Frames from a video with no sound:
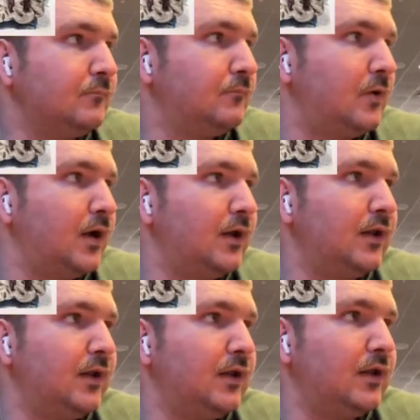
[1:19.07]
but,
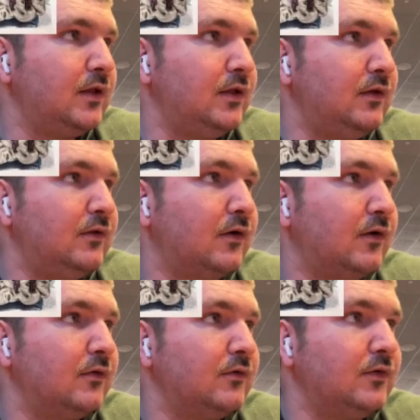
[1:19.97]
you
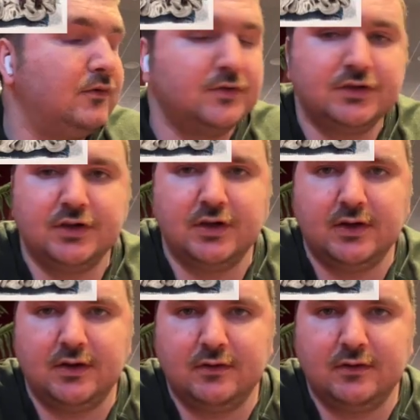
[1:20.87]
know, you should,